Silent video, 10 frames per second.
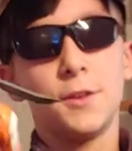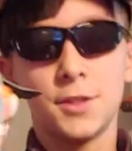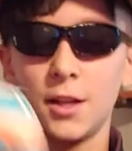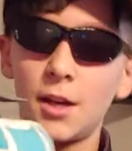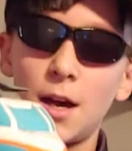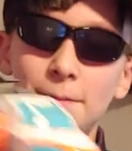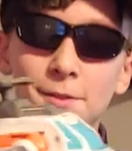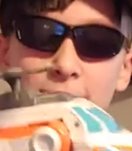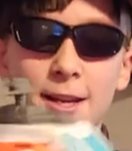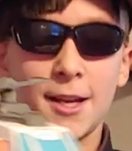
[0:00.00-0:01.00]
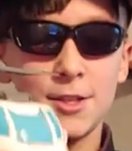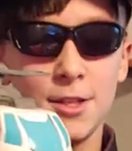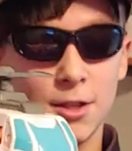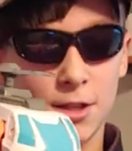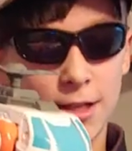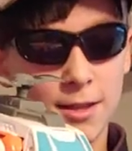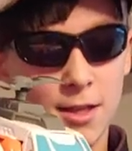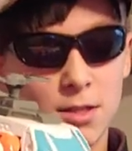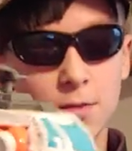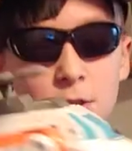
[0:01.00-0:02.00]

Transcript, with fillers: there's helicopters that actually look like this.